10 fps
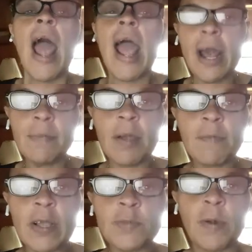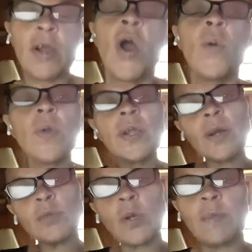and my Facebook, where you
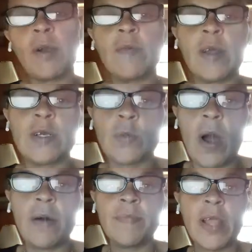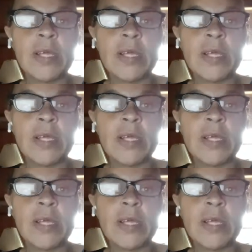can come join me over there as well.